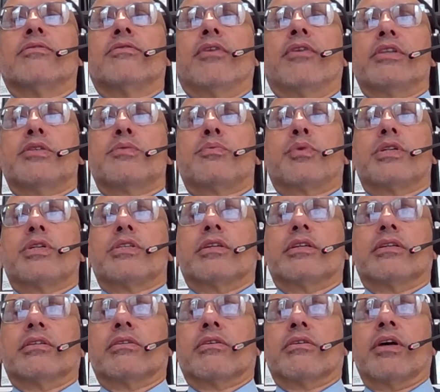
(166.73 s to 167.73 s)
Vice
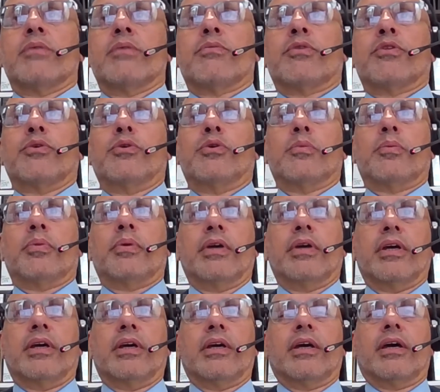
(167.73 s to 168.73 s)
President Graham Thorpe,
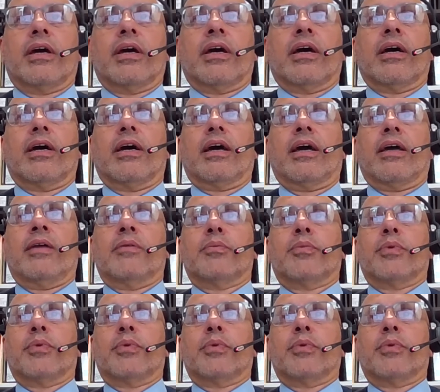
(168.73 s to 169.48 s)
and